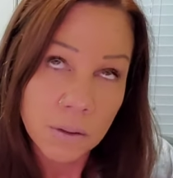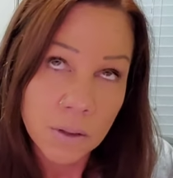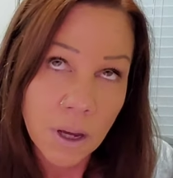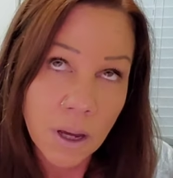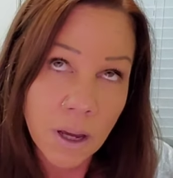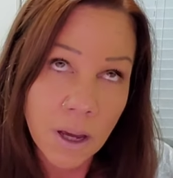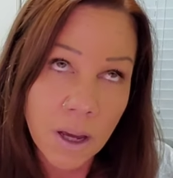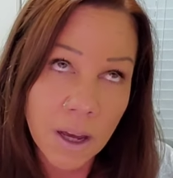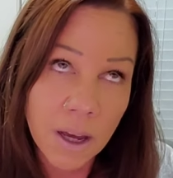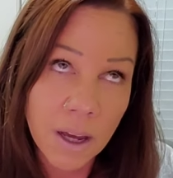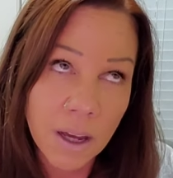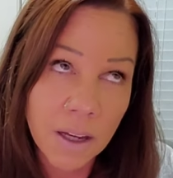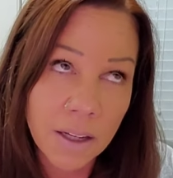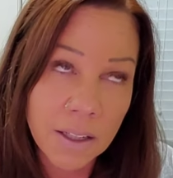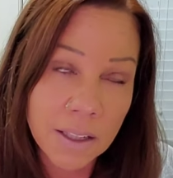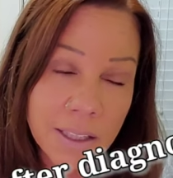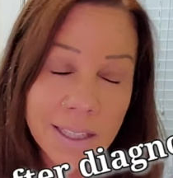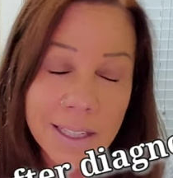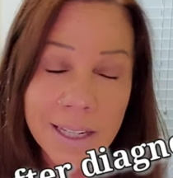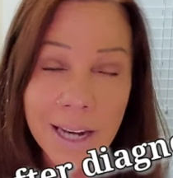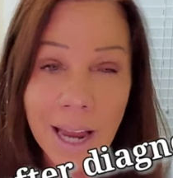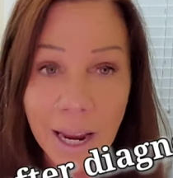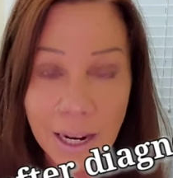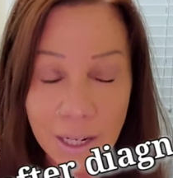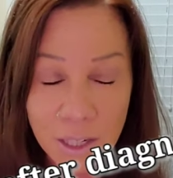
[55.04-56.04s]
uh,
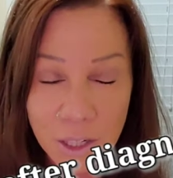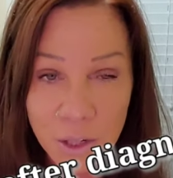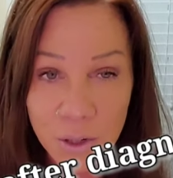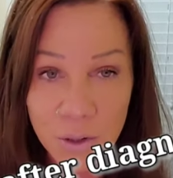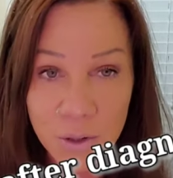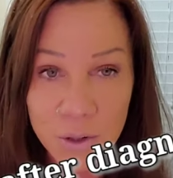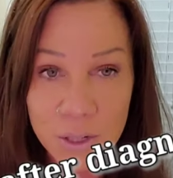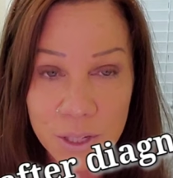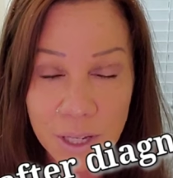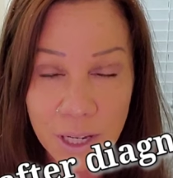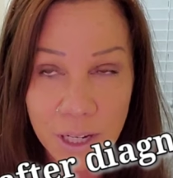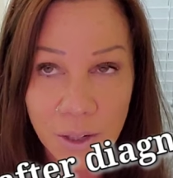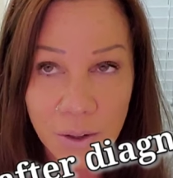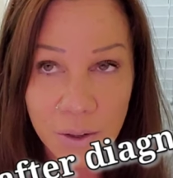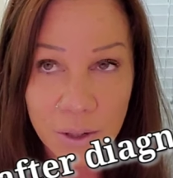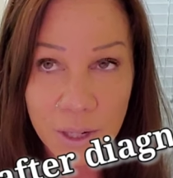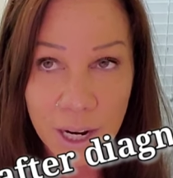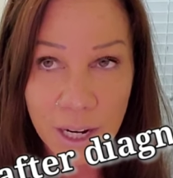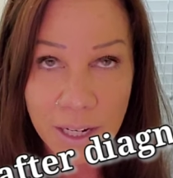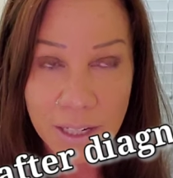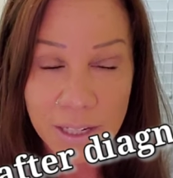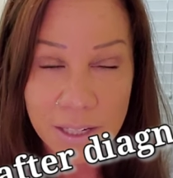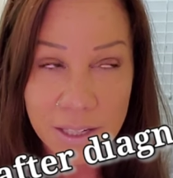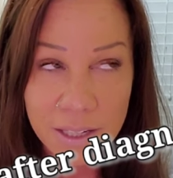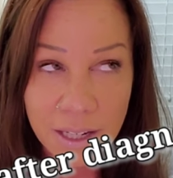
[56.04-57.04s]
nine years later,
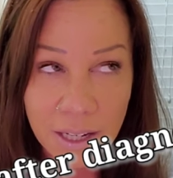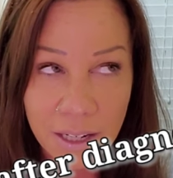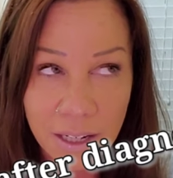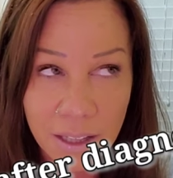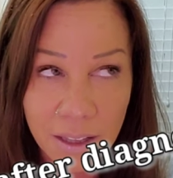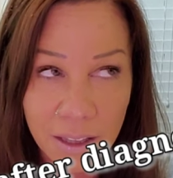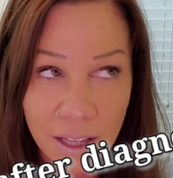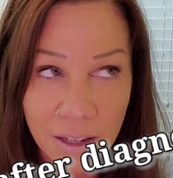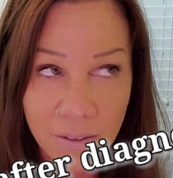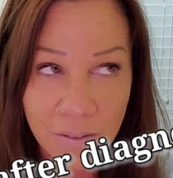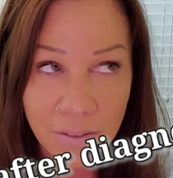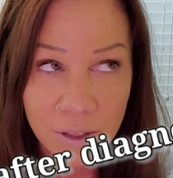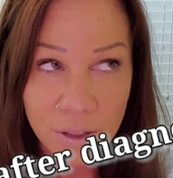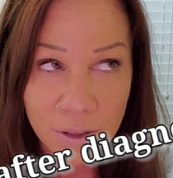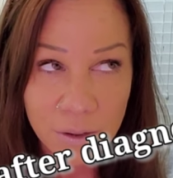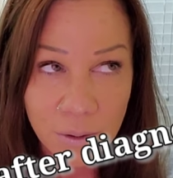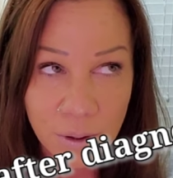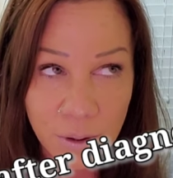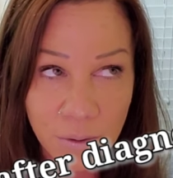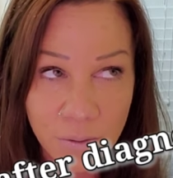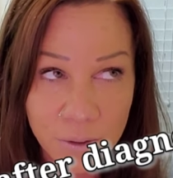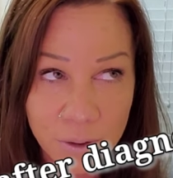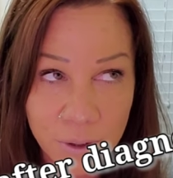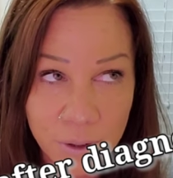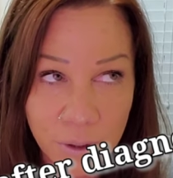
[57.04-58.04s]
nine, ten, eleven,
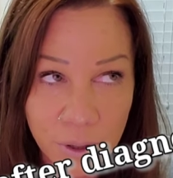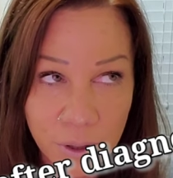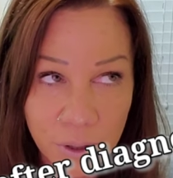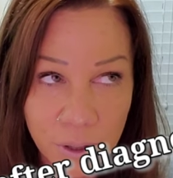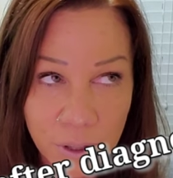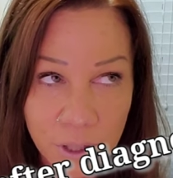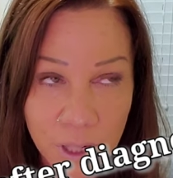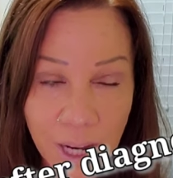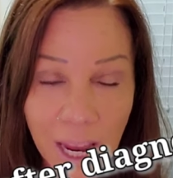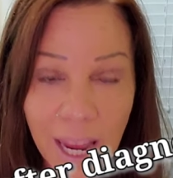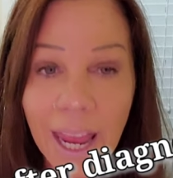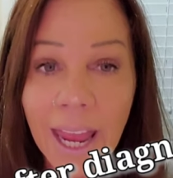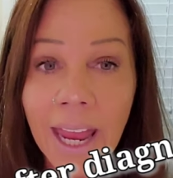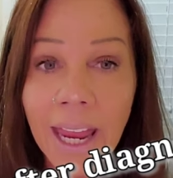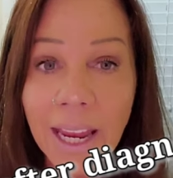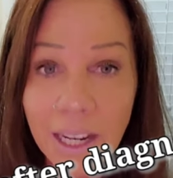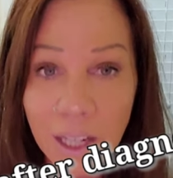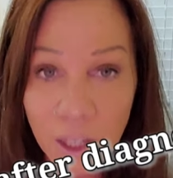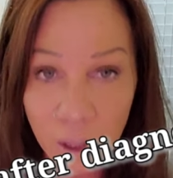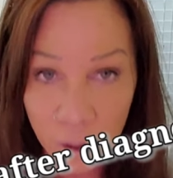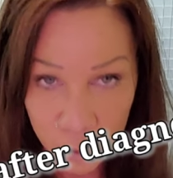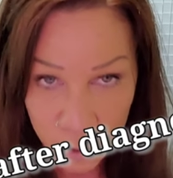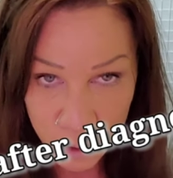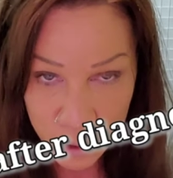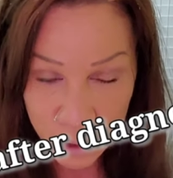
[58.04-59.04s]
twelve,
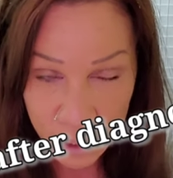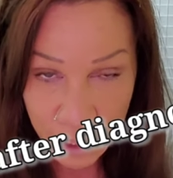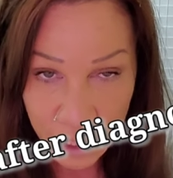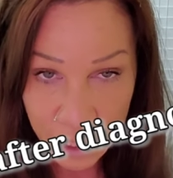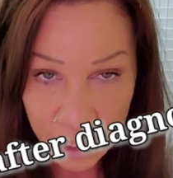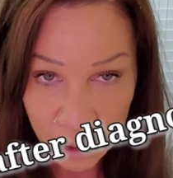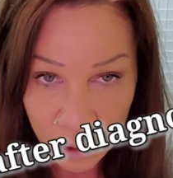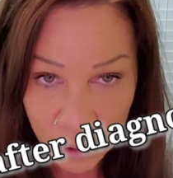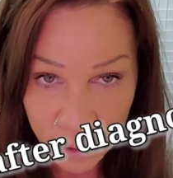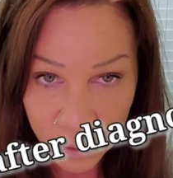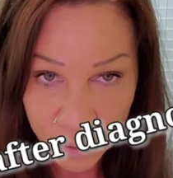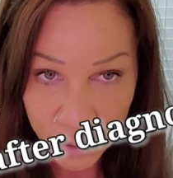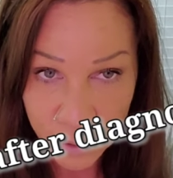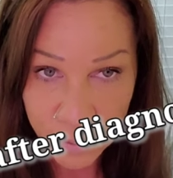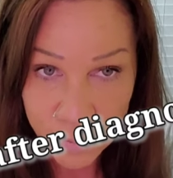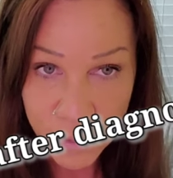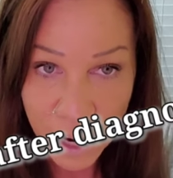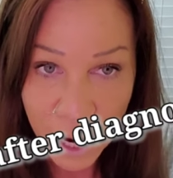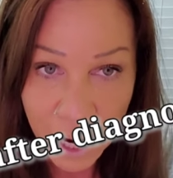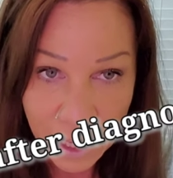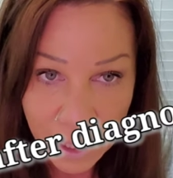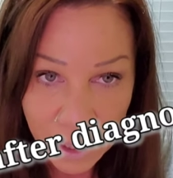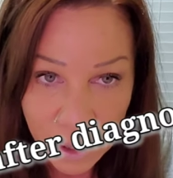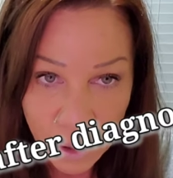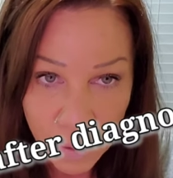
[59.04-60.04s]
eight years later from
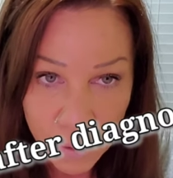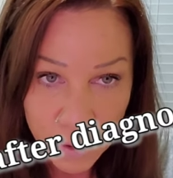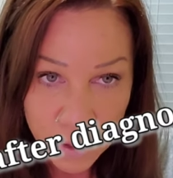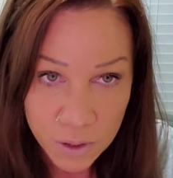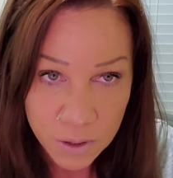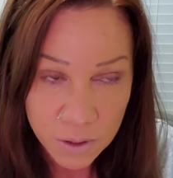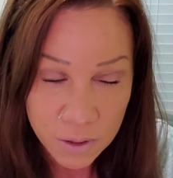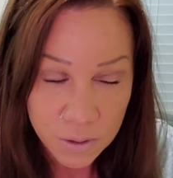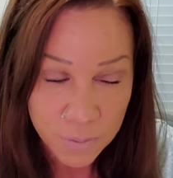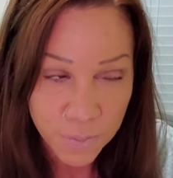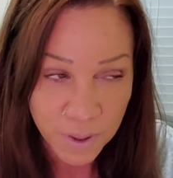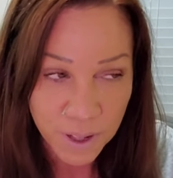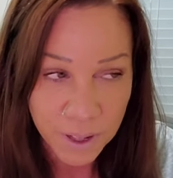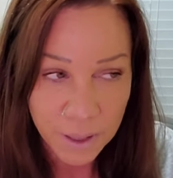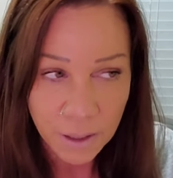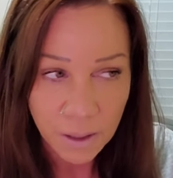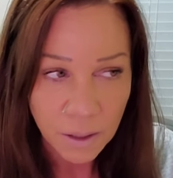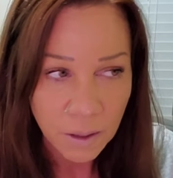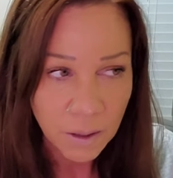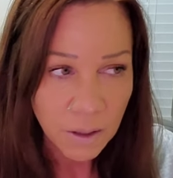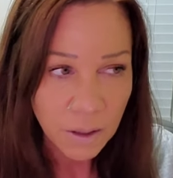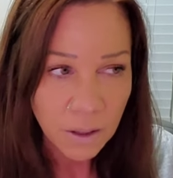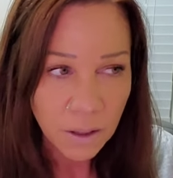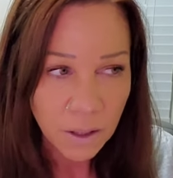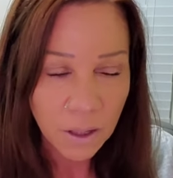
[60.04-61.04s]
diagnosis. But
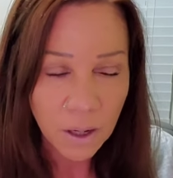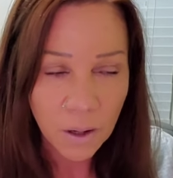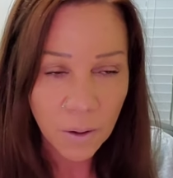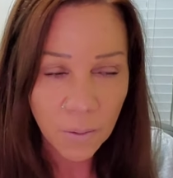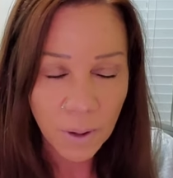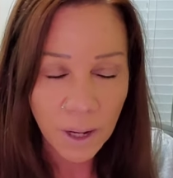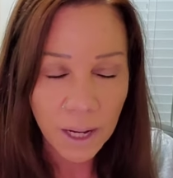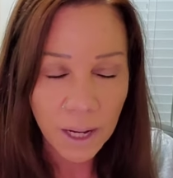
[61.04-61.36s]
you know